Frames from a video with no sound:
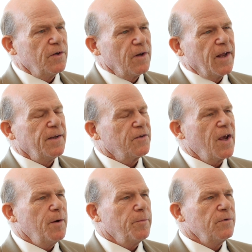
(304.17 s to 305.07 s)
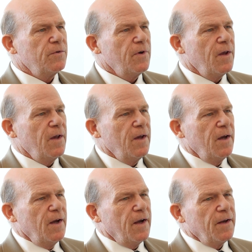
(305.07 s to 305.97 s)
and landscapers.
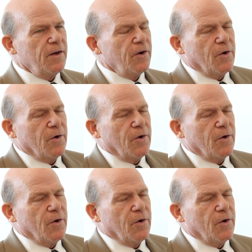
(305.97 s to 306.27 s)
And